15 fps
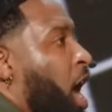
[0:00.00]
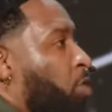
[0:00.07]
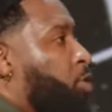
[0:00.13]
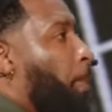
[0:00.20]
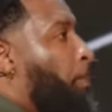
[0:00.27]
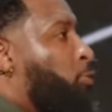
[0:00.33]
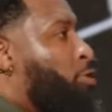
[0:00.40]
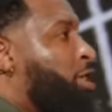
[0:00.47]
The
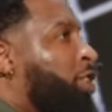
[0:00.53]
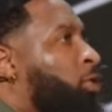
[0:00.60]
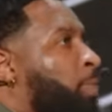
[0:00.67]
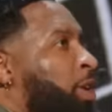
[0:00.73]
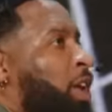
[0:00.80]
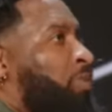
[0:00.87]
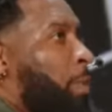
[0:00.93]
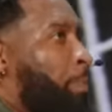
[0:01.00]

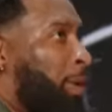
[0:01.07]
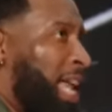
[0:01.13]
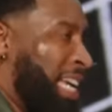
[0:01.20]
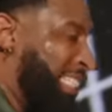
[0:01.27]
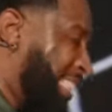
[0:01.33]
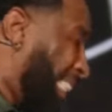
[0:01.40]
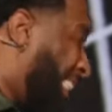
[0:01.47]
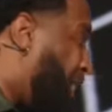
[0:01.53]
principle of the
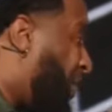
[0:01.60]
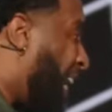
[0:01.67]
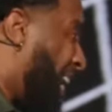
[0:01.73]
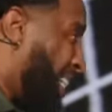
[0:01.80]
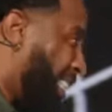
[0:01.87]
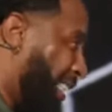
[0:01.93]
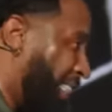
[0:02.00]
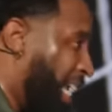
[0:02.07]
place
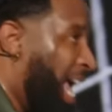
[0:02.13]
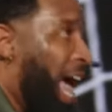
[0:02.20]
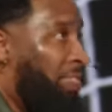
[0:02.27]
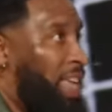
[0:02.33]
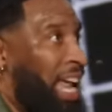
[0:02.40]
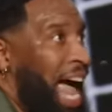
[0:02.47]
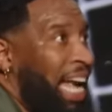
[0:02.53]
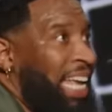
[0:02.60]
suggests
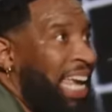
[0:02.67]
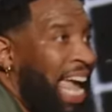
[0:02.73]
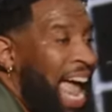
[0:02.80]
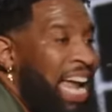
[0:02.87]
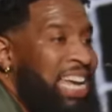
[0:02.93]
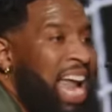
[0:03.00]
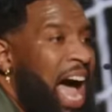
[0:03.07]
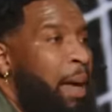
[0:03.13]
that I
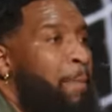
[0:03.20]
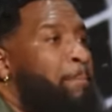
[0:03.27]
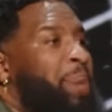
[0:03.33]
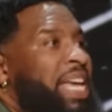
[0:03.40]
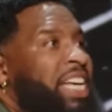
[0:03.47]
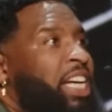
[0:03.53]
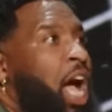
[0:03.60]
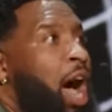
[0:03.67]
cannot
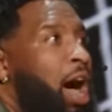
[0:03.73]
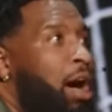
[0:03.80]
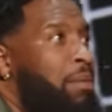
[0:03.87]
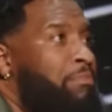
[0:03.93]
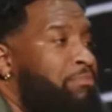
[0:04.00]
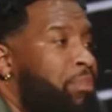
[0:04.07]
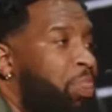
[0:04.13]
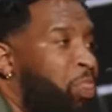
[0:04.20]

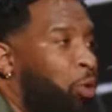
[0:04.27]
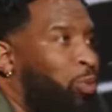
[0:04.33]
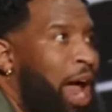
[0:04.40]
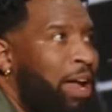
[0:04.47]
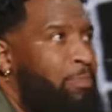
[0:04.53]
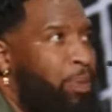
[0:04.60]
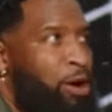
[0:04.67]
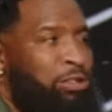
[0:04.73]
become the
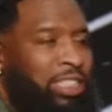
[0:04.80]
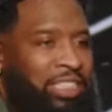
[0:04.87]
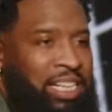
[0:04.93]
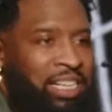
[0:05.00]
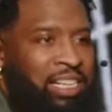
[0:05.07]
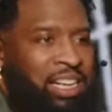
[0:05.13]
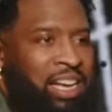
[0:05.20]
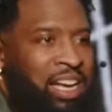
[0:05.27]
right
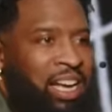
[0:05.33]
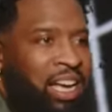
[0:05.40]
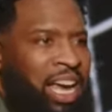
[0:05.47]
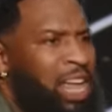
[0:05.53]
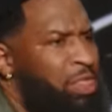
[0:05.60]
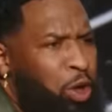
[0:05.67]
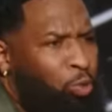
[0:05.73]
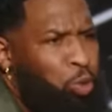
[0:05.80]
person
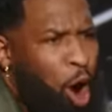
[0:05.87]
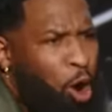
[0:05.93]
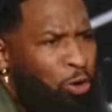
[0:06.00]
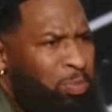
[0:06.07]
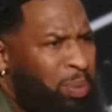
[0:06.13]
in the wrong